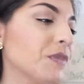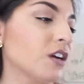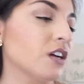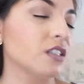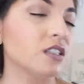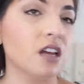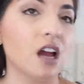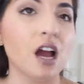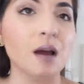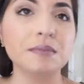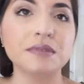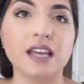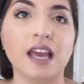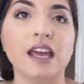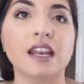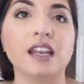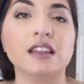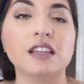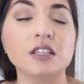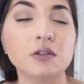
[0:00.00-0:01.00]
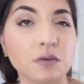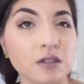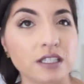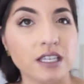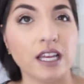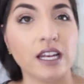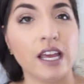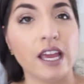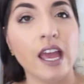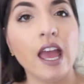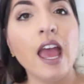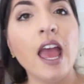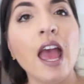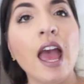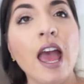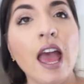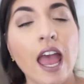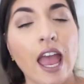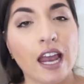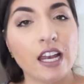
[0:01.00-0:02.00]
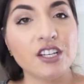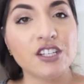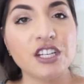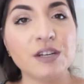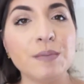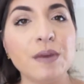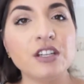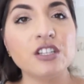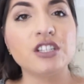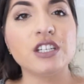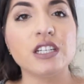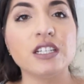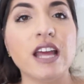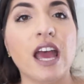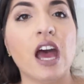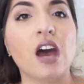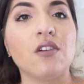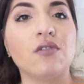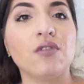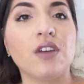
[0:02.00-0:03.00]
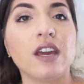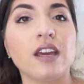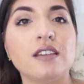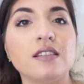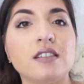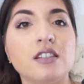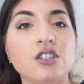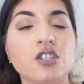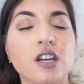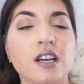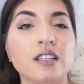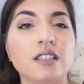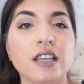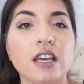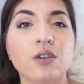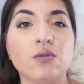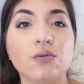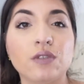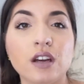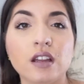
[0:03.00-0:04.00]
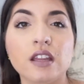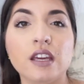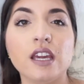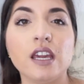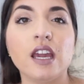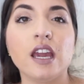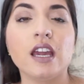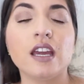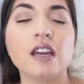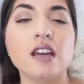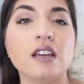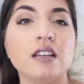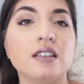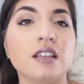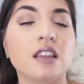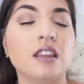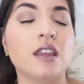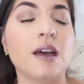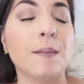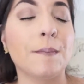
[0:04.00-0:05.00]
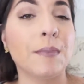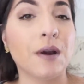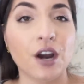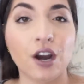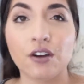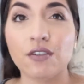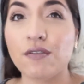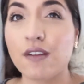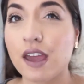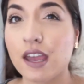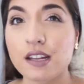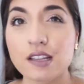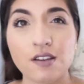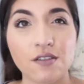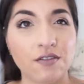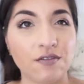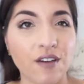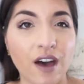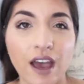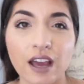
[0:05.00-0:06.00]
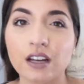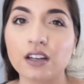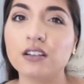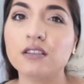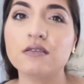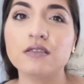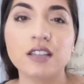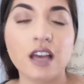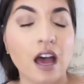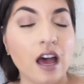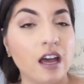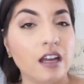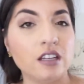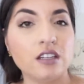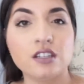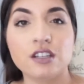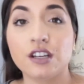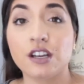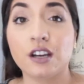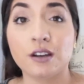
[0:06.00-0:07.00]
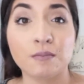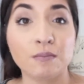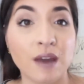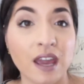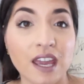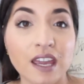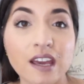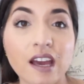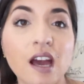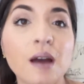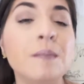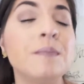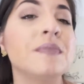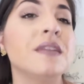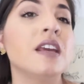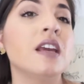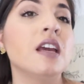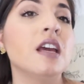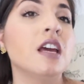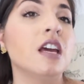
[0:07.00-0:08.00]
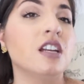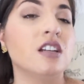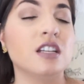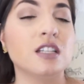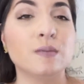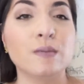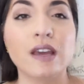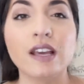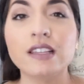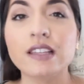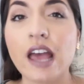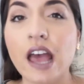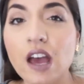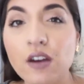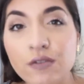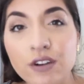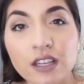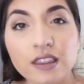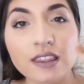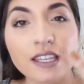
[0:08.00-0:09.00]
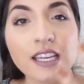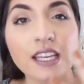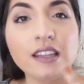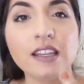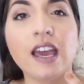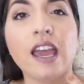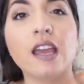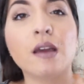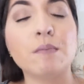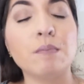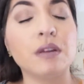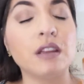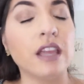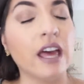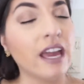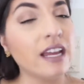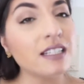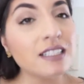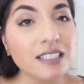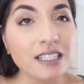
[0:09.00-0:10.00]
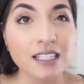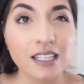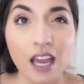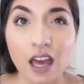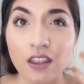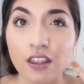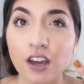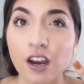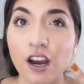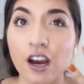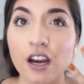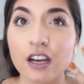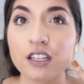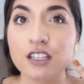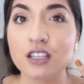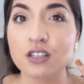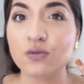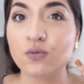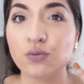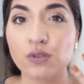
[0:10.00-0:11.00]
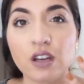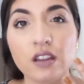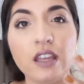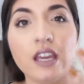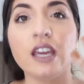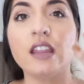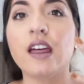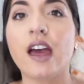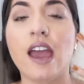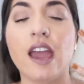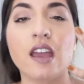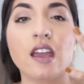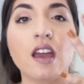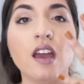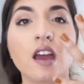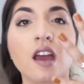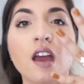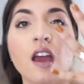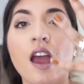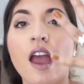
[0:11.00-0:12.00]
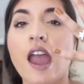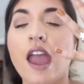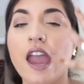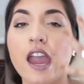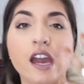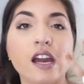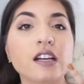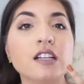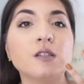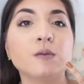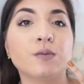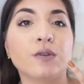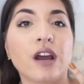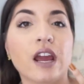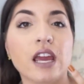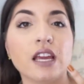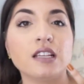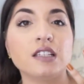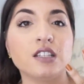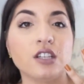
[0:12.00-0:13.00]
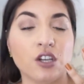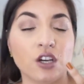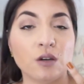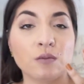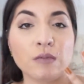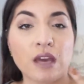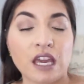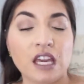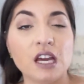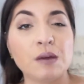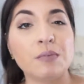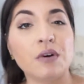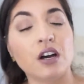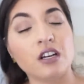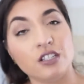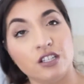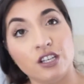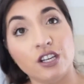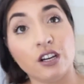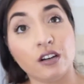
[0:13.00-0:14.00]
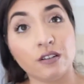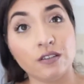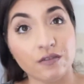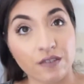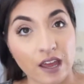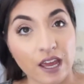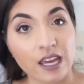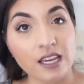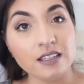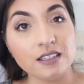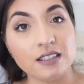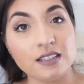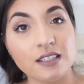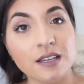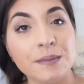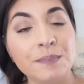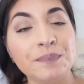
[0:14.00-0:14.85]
her top 10, and this was in it. And she mentioned how this just like really is the perfect final touch to your makeup. It just makes everything like blend together. It just really like hairsprays your makeup onto your face,